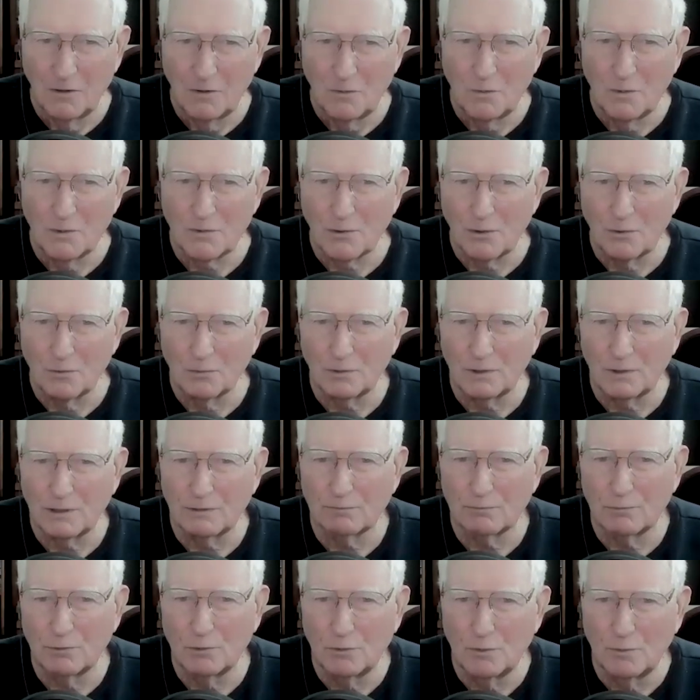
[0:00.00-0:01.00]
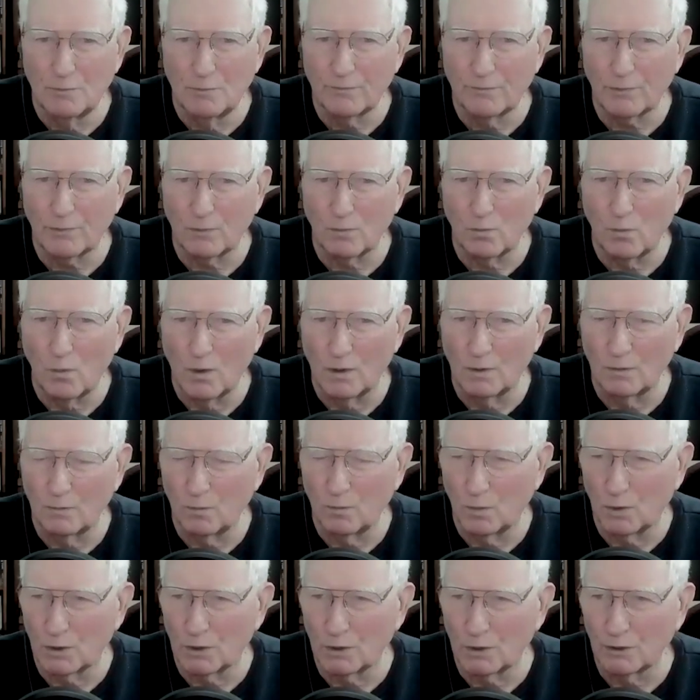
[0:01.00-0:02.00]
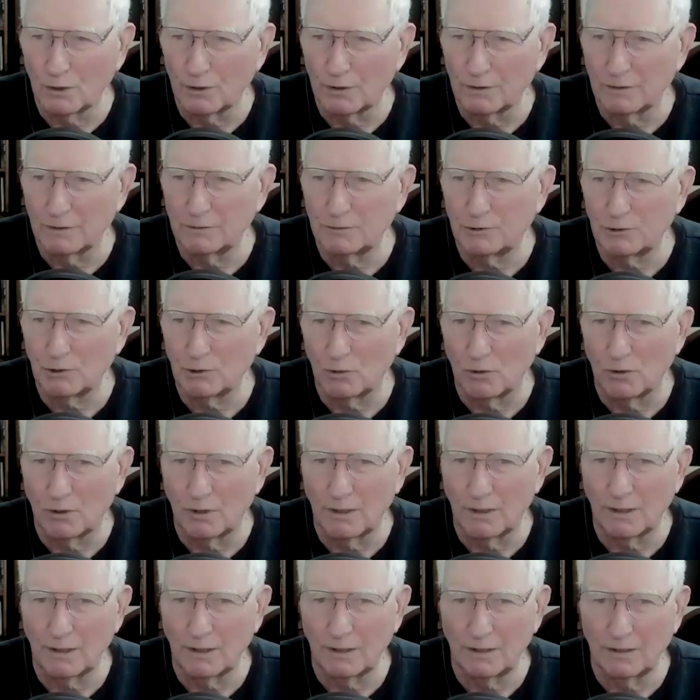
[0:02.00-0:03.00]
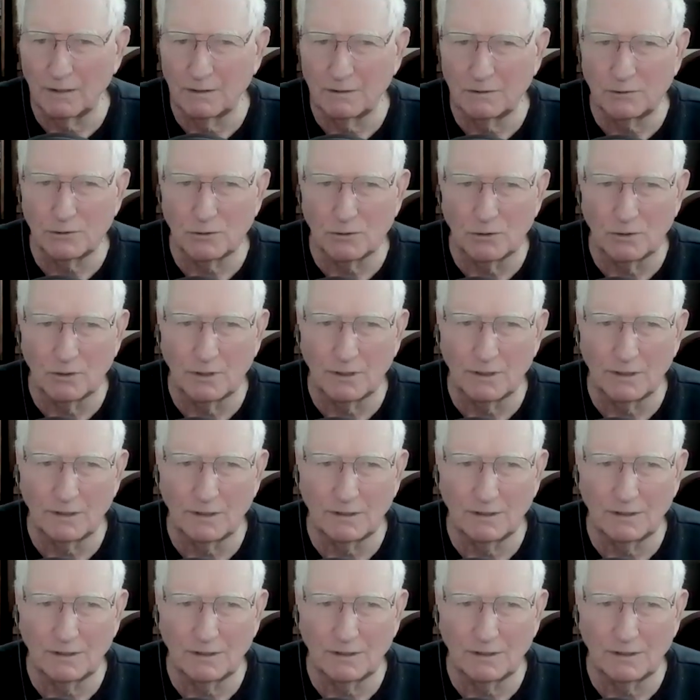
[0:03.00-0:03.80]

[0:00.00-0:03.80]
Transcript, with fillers: with only room for one word joy, joy.